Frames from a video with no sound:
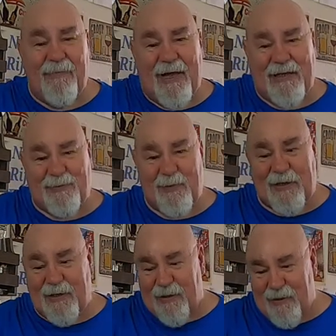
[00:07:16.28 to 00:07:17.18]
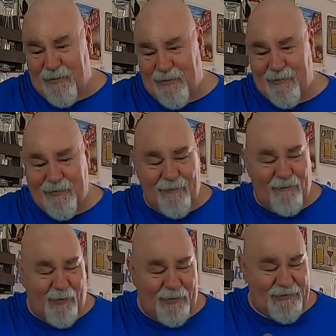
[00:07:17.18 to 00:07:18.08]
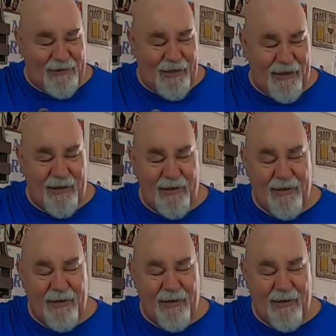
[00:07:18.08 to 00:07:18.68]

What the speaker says: last week, Vault City.